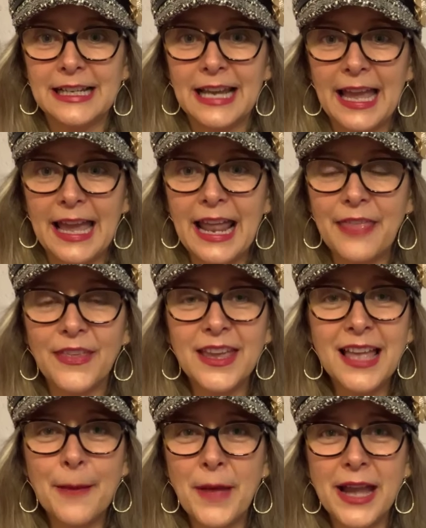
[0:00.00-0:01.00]
And I think
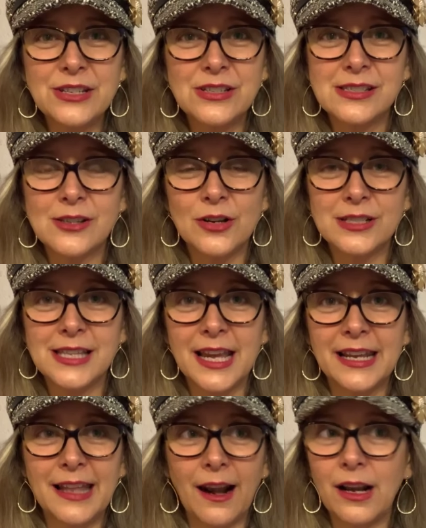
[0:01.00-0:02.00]
I might just start
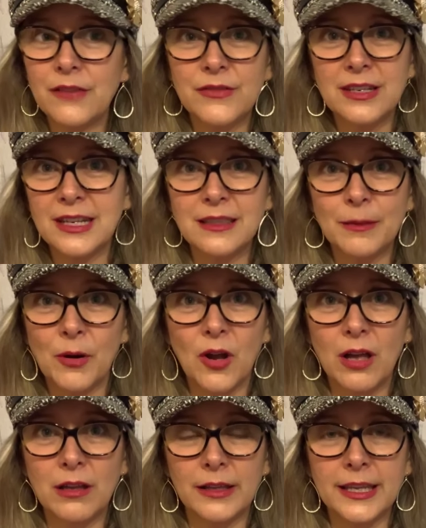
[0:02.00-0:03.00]
saying, I don't even need the
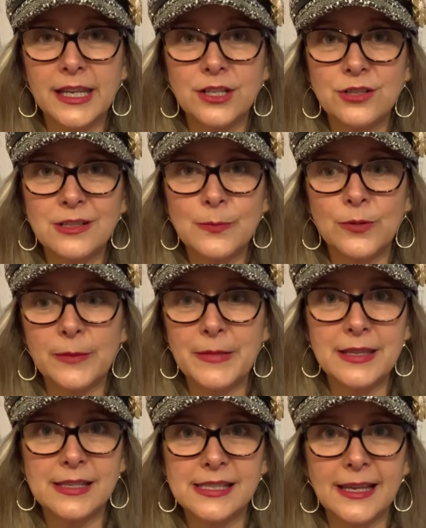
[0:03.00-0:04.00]
broccoli. Can you just bring me
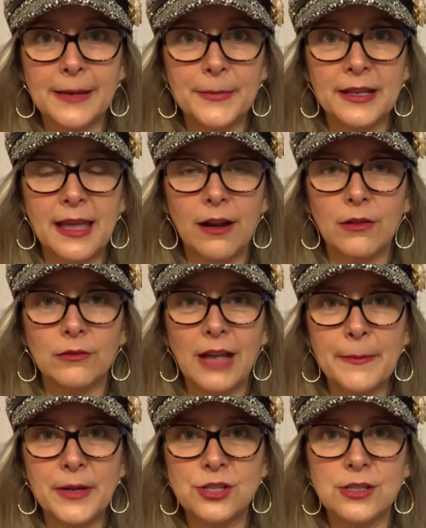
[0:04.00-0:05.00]
the salmon? I don't, how
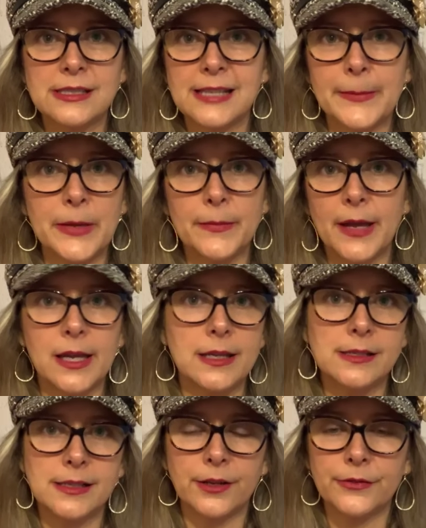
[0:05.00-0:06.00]
much is salmon by
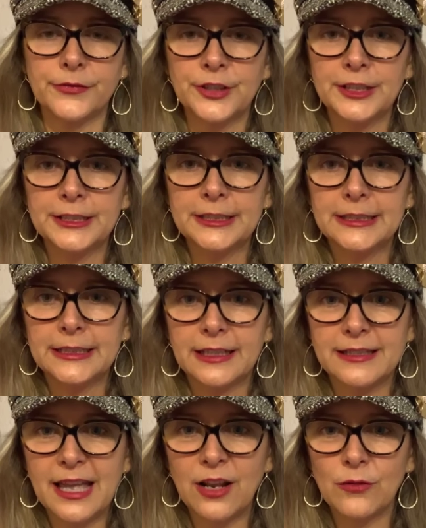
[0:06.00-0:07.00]
itself?
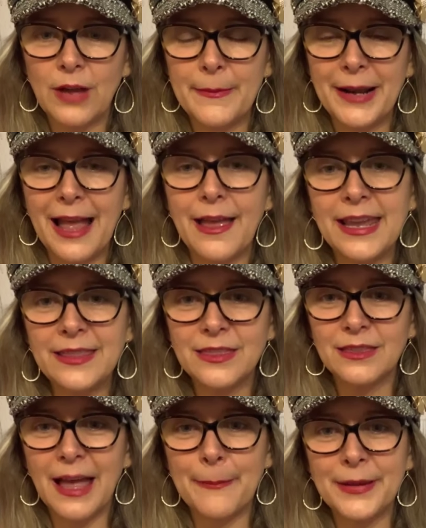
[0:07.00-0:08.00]
Because I don't, I mean, I eat,
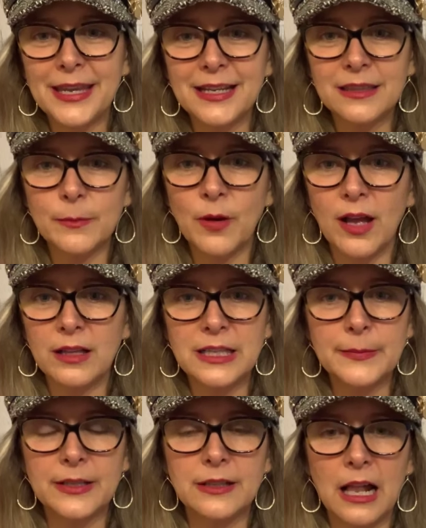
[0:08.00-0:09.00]
I pick at the broccoli,
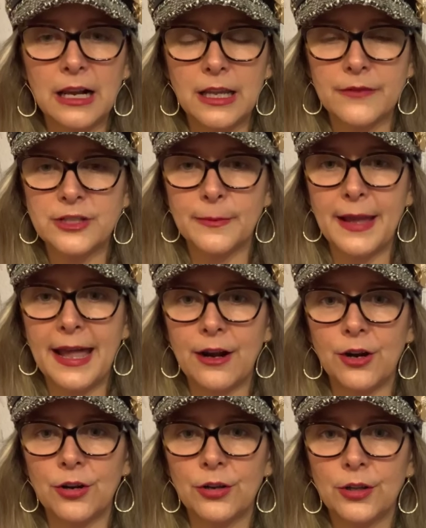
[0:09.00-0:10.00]
but not enough to
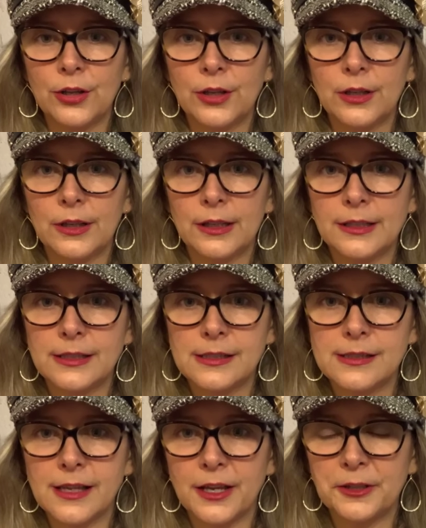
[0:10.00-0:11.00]
matter.
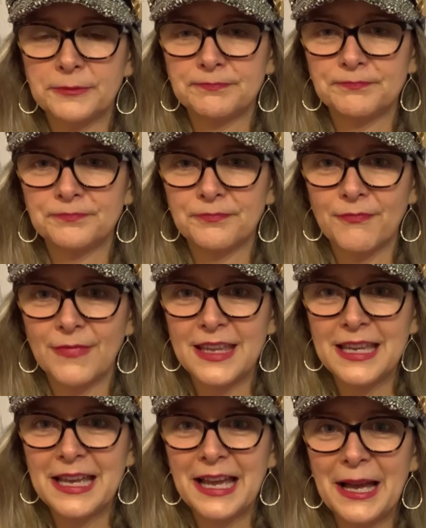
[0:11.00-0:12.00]
So,
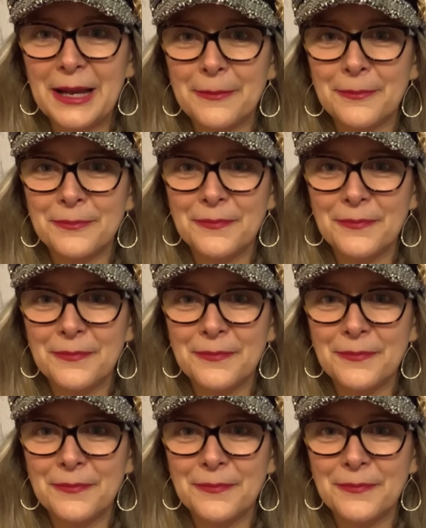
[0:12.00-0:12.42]
um,